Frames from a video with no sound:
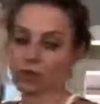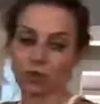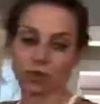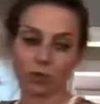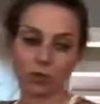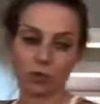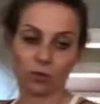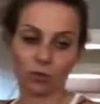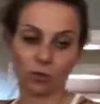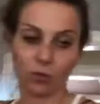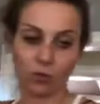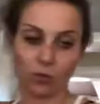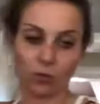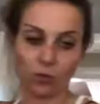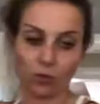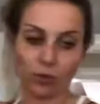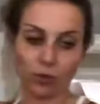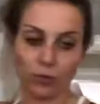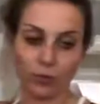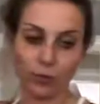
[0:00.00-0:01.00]
the
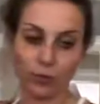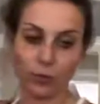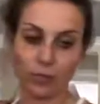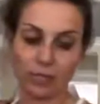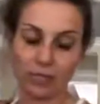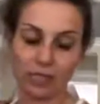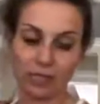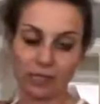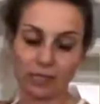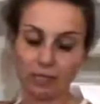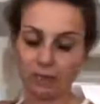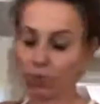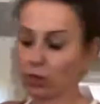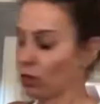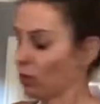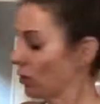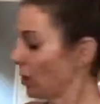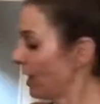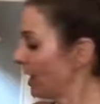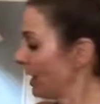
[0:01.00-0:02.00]
fruitiness of the
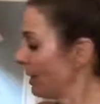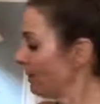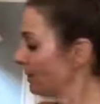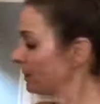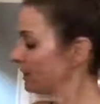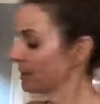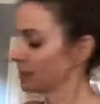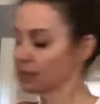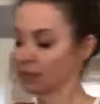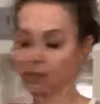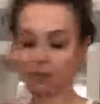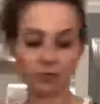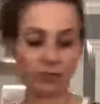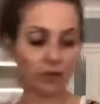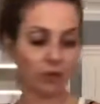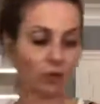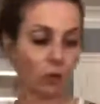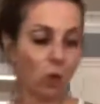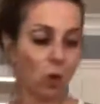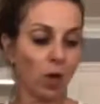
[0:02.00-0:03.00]
grapes
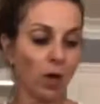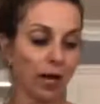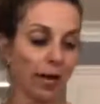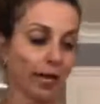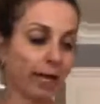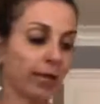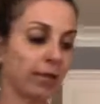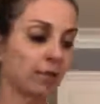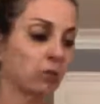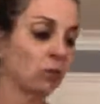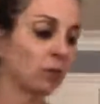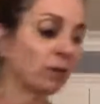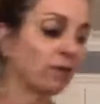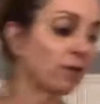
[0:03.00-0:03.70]
for the wine.